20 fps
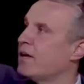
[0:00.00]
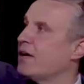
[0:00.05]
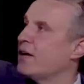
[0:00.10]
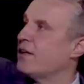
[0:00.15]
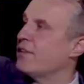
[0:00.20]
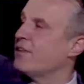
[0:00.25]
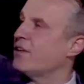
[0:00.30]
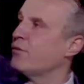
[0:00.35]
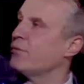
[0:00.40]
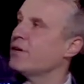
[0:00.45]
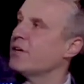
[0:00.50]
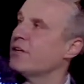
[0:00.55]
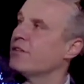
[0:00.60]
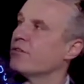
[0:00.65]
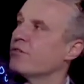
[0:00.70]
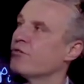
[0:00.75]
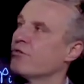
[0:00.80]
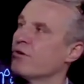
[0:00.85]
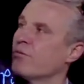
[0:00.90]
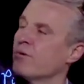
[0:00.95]
And then we hit the
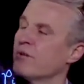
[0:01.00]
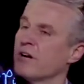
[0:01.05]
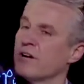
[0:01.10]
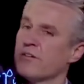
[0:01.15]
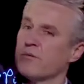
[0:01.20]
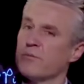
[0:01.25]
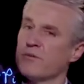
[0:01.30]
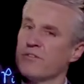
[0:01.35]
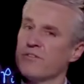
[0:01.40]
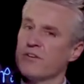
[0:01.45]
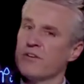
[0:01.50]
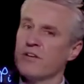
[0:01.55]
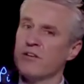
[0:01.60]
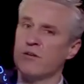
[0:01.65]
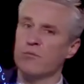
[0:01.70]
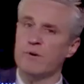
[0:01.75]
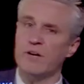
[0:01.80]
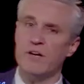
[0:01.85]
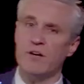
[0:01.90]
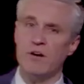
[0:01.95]
normal occupancy. And
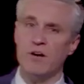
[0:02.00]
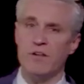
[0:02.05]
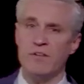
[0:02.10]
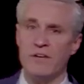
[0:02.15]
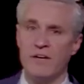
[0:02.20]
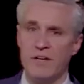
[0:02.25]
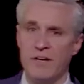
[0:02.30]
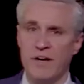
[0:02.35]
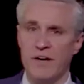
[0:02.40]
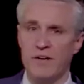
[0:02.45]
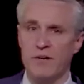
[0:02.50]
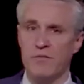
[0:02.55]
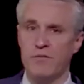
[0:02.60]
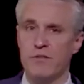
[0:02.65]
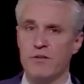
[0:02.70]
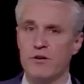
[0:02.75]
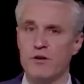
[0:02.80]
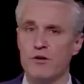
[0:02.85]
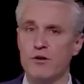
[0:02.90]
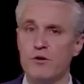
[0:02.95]
you might call that kind of
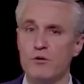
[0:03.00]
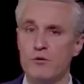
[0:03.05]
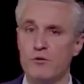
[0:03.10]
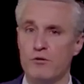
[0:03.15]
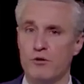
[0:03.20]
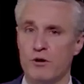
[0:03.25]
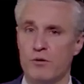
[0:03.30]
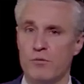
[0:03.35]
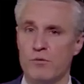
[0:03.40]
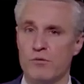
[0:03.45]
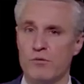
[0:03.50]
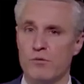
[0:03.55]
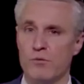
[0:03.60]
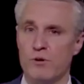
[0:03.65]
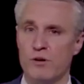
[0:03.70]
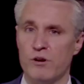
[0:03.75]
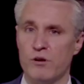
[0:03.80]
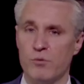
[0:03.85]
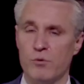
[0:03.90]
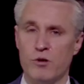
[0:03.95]
the new normal,
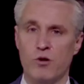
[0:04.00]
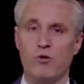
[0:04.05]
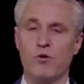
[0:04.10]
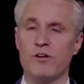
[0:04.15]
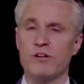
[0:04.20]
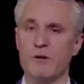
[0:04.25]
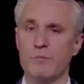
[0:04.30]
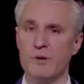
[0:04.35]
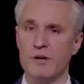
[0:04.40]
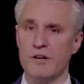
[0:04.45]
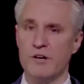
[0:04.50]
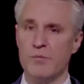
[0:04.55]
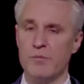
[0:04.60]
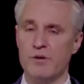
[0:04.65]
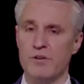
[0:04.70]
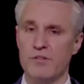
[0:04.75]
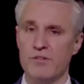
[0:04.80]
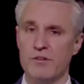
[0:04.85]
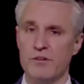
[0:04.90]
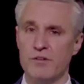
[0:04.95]
where we're going about our
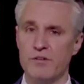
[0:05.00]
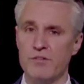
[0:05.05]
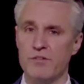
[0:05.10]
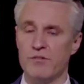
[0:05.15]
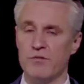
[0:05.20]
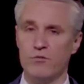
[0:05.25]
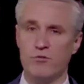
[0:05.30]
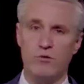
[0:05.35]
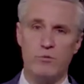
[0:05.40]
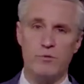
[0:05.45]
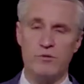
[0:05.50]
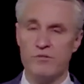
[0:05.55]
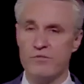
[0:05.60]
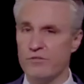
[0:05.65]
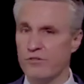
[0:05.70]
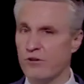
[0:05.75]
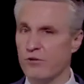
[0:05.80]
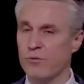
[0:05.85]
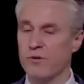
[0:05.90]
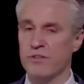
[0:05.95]
business. The room is
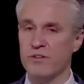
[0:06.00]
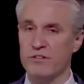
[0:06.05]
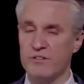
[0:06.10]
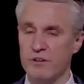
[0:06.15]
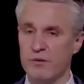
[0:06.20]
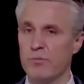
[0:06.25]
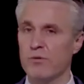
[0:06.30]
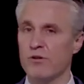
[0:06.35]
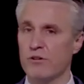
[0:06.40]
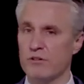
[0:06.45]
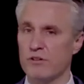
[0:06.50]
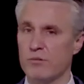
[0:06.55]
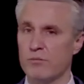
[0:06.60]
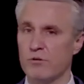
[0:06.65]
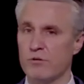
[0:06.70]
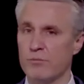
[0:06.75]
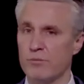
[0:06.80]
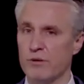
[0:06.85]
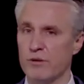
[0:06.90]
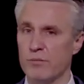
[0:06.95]
filled with the typical number
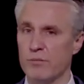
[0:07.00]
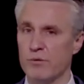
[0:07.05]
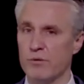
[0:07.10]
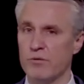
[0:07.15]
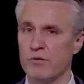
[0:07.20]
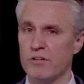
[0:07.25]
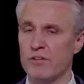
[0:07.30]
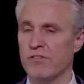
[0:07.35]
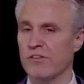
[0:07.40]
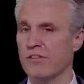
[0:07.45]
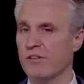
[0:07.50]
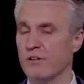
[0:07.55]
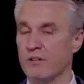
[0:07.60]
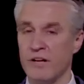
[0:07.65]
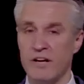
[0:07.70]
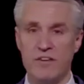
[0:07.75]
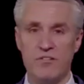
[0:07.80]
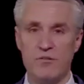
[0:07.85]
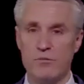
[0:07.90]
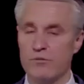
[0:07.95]
of people. Let's say the
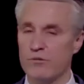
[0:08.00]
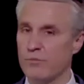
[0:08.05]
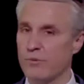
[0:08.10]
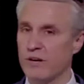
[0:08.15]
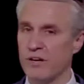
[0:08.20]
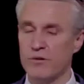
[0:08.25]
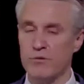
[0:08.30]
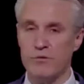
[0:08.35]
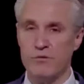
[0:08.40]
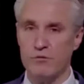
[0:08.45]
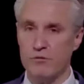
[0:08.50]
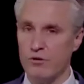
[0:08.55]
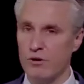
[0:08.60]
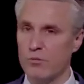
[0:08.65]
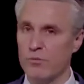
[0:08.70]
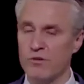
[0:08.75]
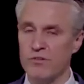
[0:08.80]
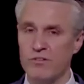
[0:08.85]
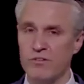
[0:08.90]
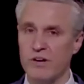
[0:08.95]
classroom is back to its
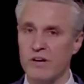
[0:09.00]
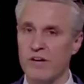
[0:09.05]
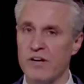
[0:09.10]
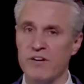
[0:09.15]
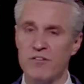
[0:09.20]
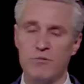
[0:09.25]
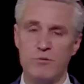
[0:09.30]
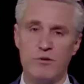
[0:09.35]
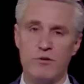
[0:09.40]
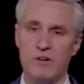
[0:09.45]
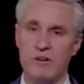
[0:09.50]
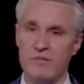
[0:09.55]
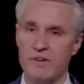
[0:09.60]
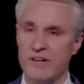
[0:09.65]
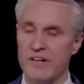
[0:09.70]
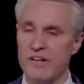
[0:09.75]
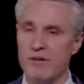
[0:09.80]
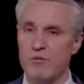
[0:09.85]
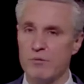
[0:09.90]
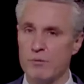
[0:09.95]
normal size. We don't have
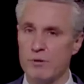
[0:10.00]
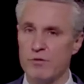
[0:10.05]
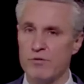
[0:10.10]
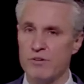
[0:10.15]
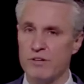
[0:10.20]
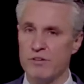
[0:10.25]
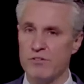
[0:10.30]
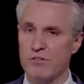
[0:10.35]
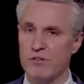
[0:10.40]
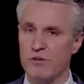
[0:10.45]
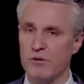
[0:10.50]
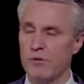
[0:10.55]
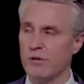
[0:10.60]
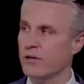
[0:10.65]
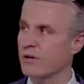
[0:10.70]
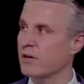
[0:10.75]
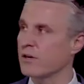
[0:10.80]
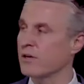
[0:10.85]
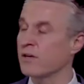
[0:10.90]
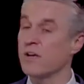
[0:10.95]
any remote teaching going
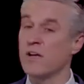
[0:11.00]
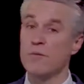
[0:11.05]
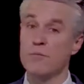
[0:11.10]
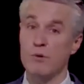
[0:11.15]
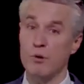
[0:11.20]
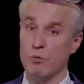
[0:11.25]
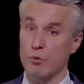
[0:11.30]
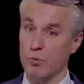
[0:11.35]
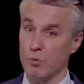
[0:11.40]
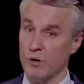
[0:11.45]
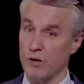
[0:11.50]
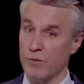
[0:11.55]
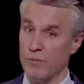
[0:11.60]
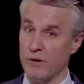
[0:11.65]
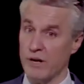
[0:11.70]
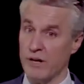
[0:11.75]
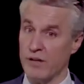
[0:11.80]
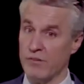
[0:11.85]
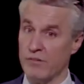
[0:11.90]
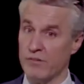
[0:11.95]
on, but we're wearing
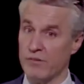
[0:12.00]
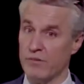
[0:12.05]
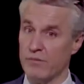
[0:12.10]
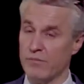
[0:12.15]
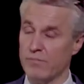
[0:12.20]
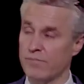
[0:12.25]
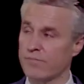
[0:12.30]
masks